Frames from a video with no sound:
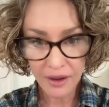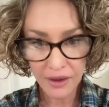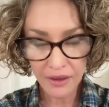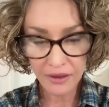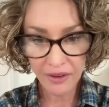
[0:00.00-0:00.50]

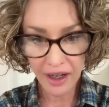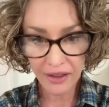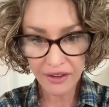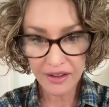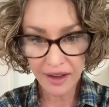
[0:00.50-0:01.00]
The
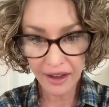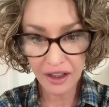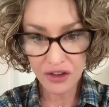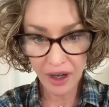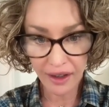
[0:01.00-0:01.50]
Leviathan is like a
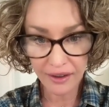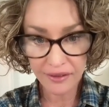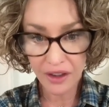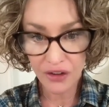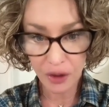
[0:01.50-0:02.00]
dragon,
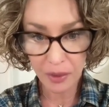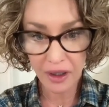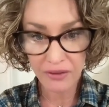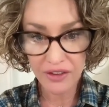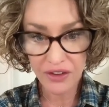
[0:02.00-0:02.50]
a serpent
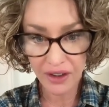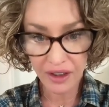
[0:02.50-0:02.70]
of the sea.